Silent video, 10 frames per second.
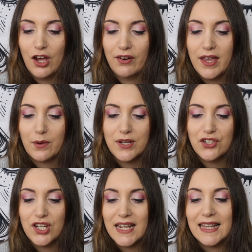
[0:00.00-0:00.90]
All right,
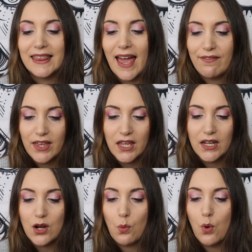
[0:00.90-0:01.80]
question
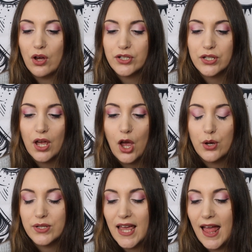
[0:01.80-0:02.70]
11. What
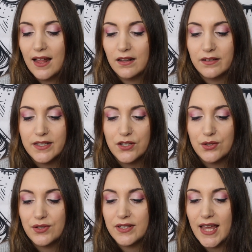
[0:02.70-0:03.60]
hotel did
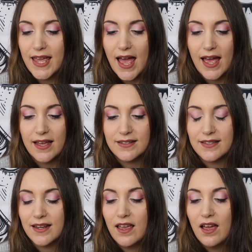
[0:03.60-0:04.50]
you stay at?